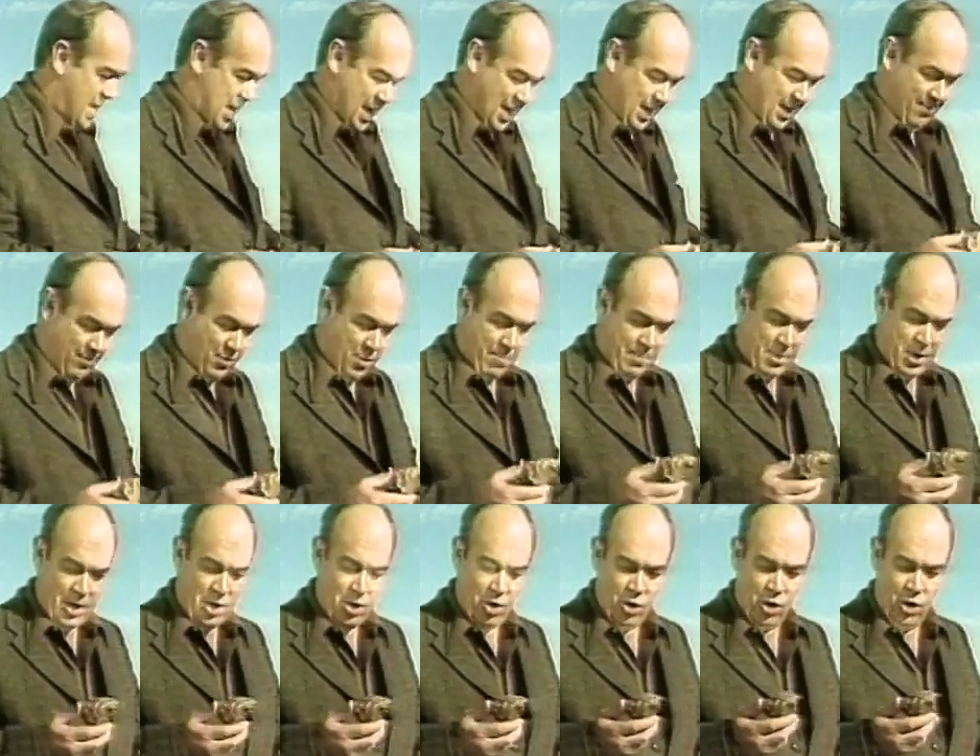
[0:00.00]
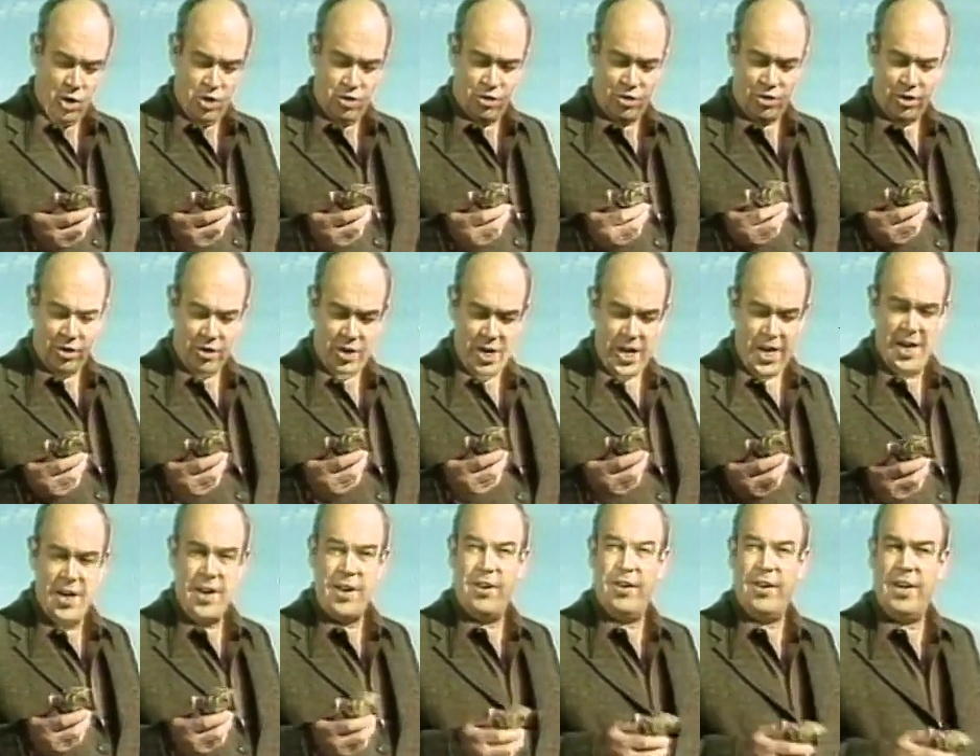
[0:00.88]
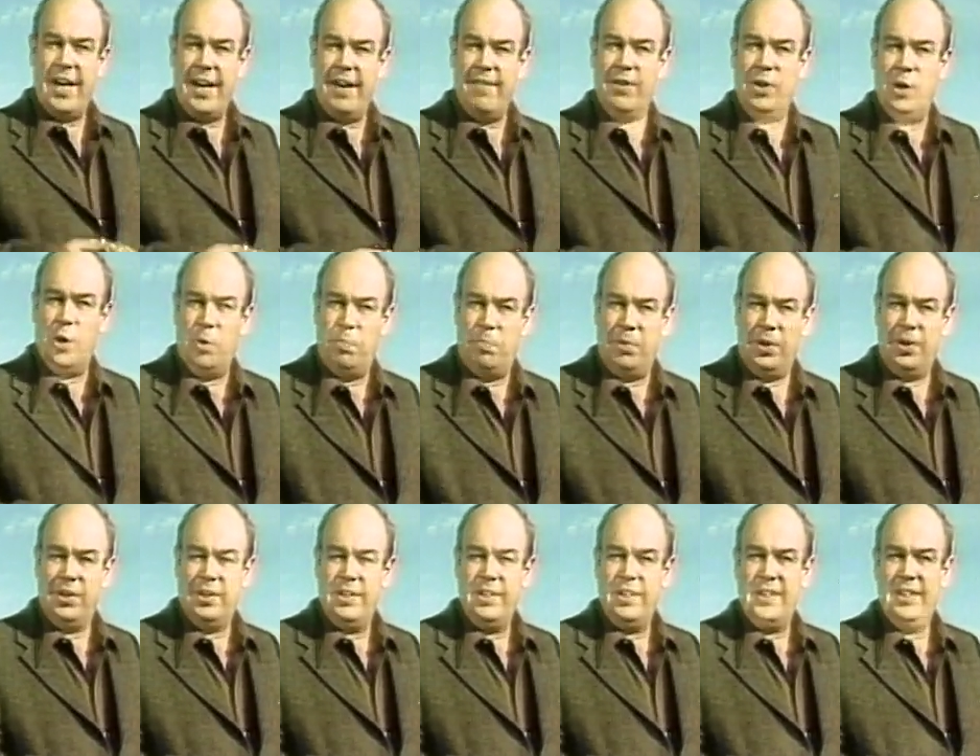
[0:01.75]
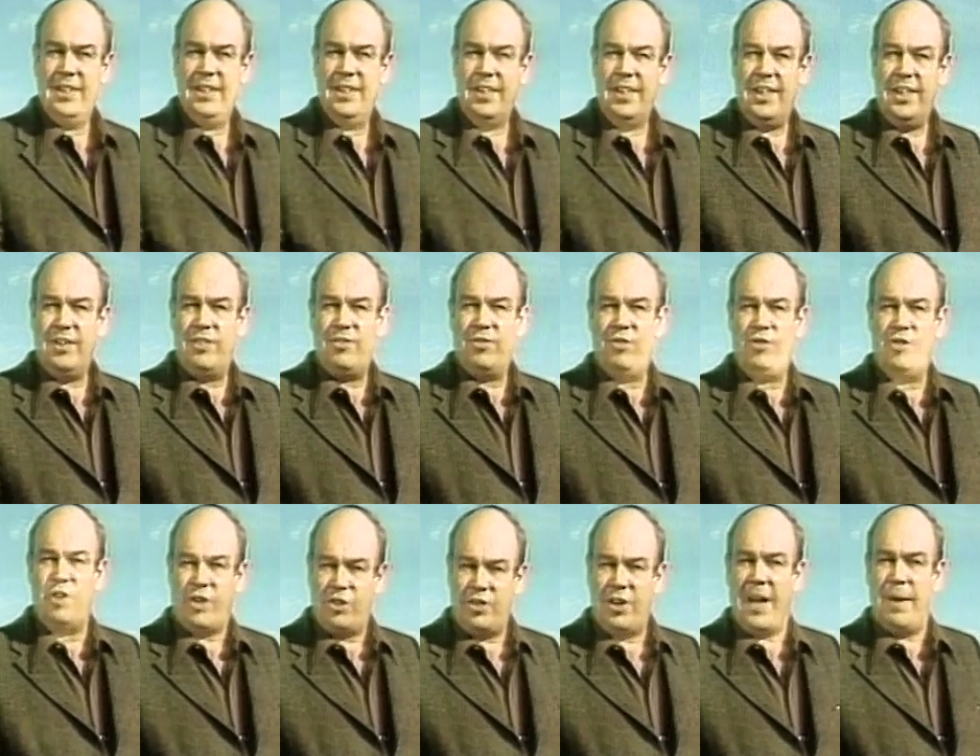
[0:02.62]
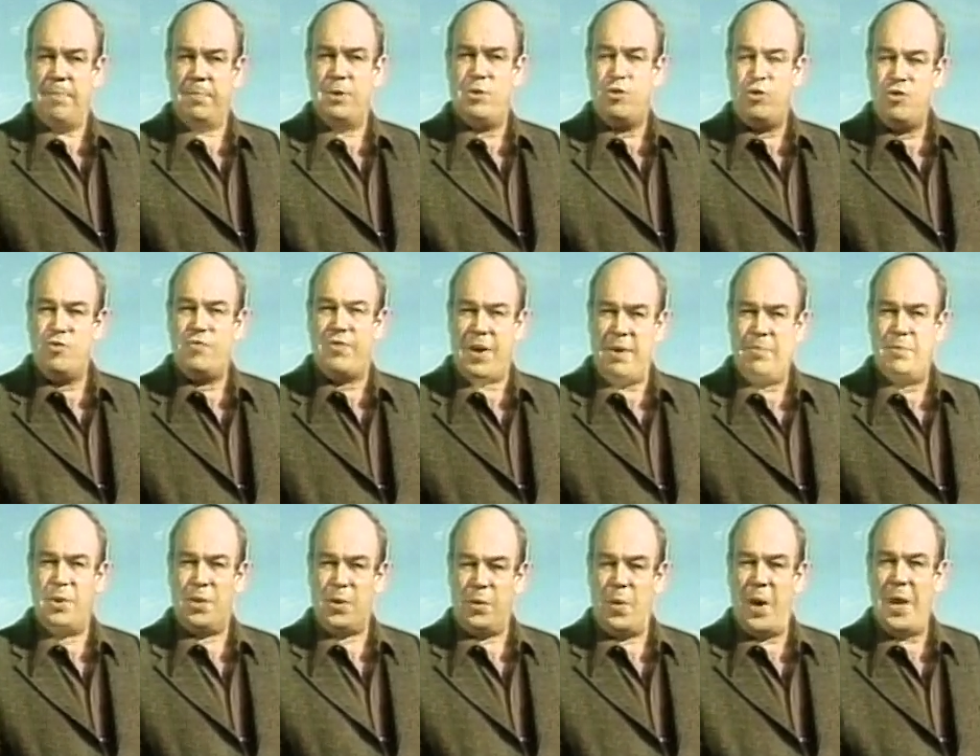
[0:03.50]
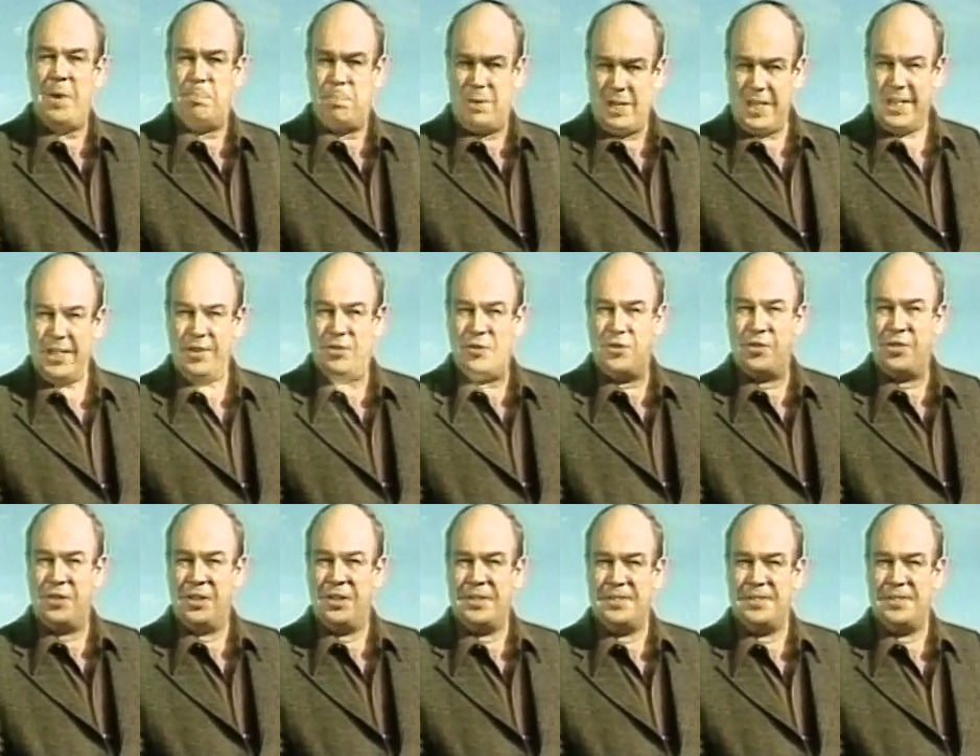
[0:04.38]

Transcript: And if you bring your oyster here to have it opened, it just happens you've come to the right place.